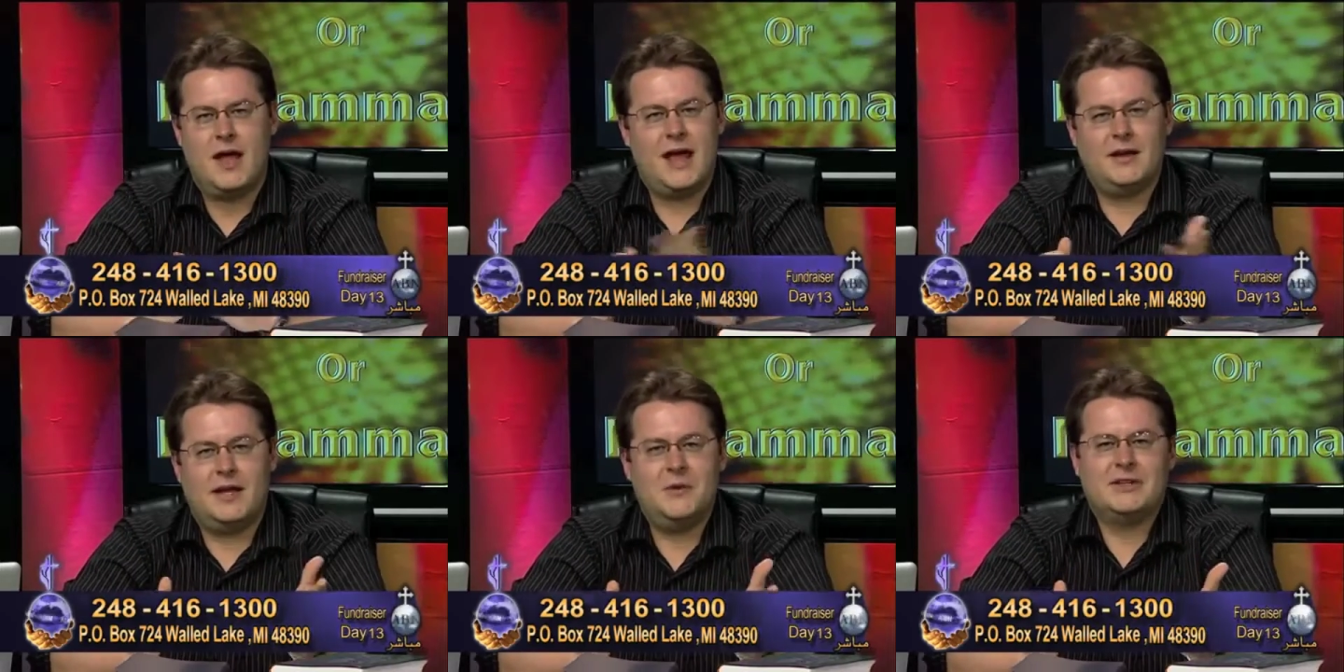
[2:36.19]

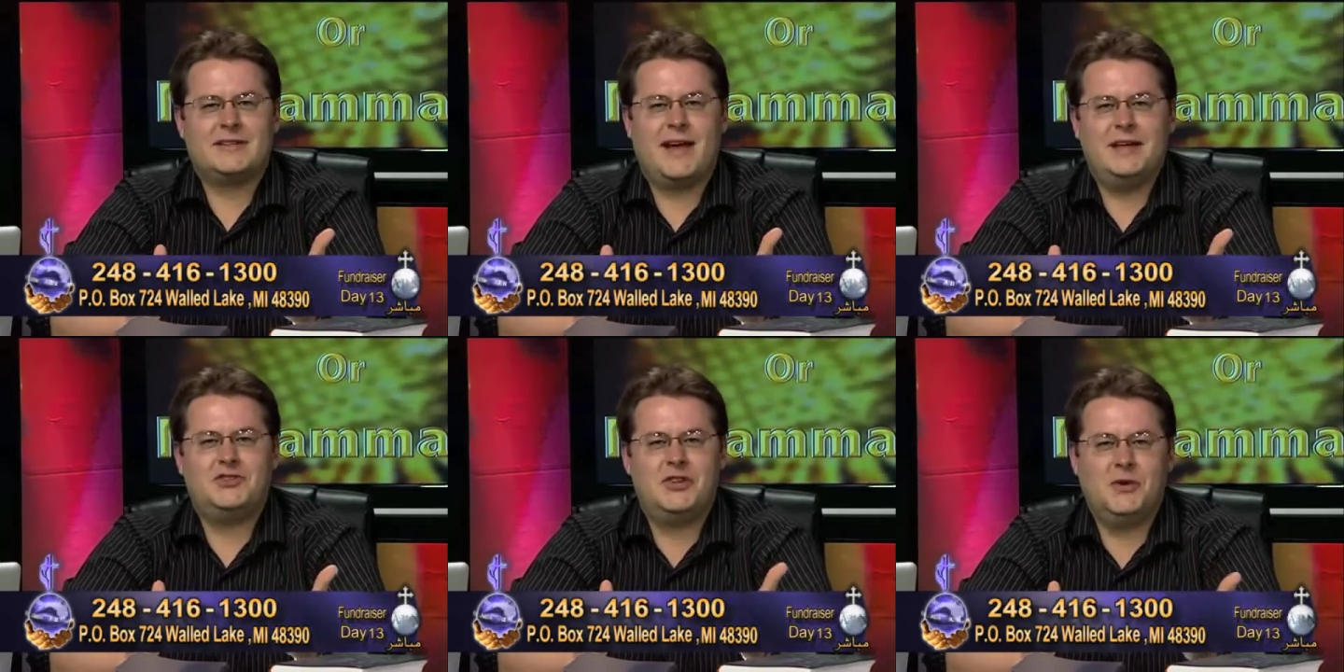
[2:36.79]
And he was
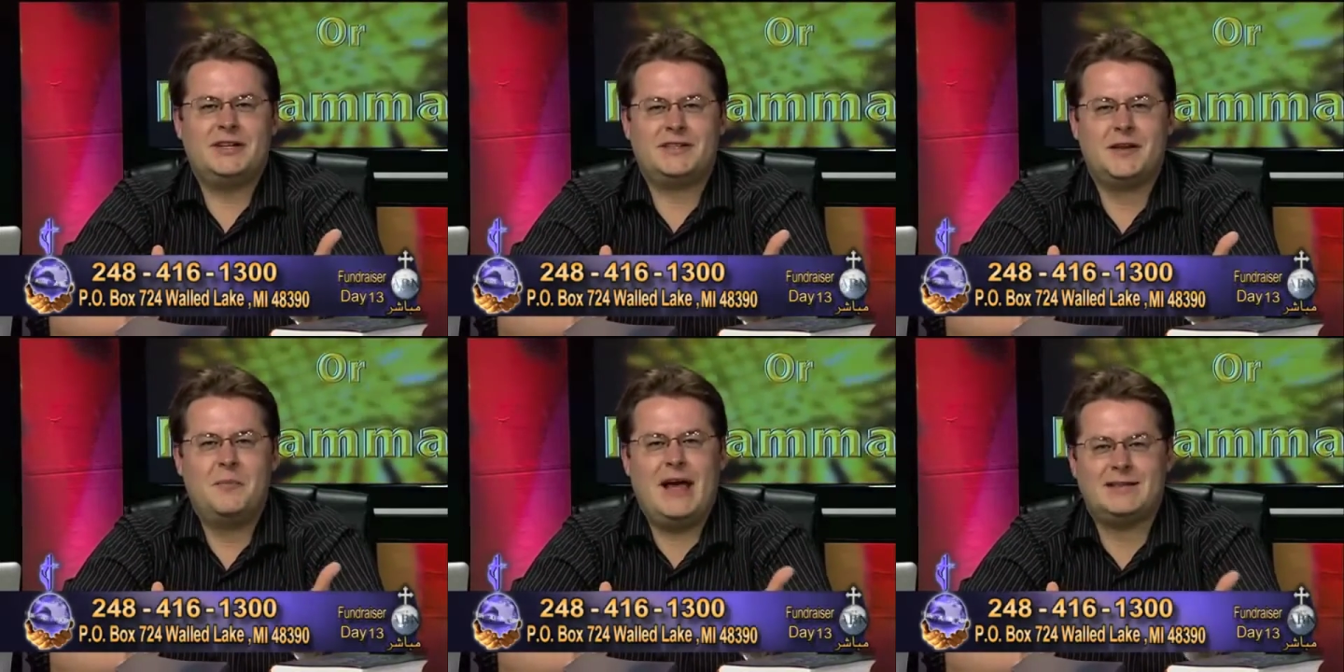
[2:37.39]
a
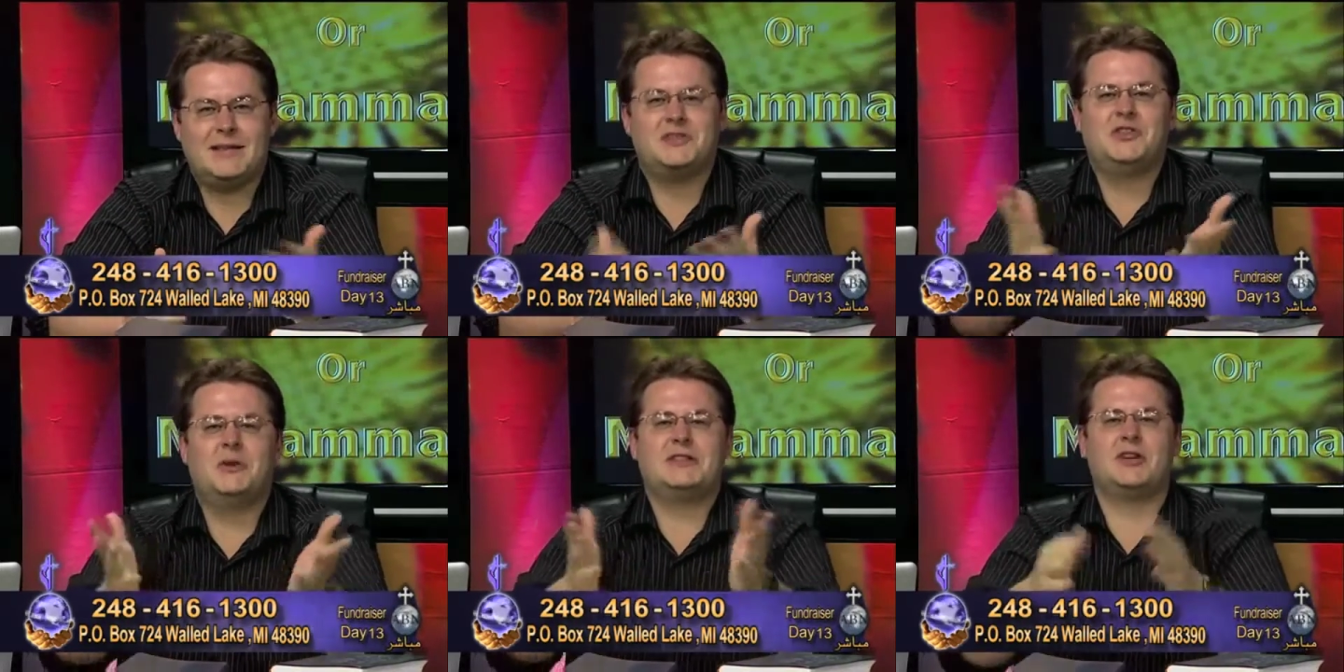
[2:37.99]
Jewish peasant, a
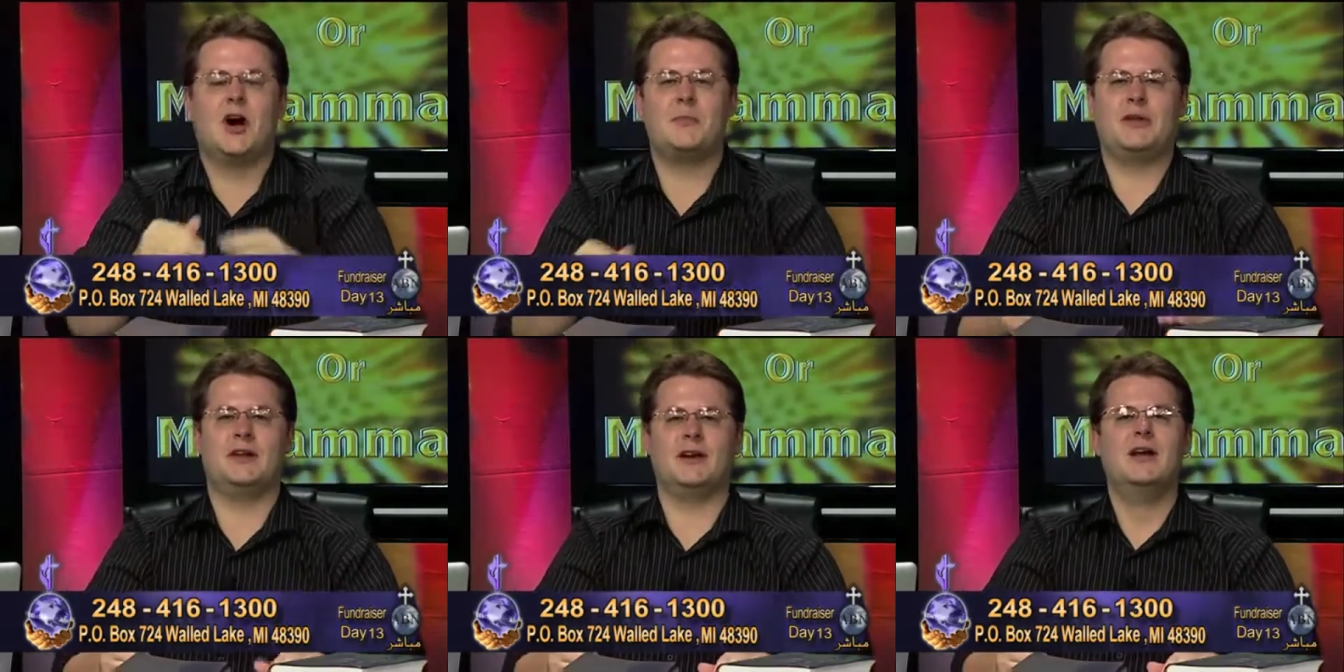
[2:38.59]
Jewish
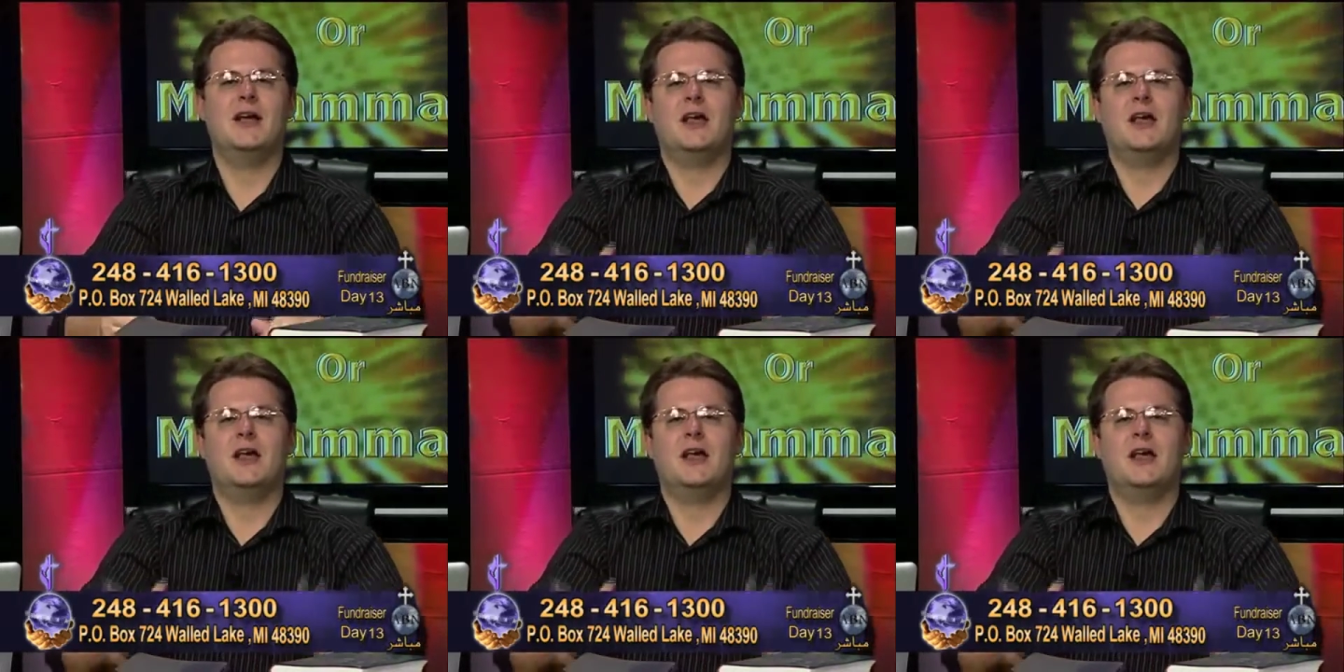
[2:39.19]
carpenter.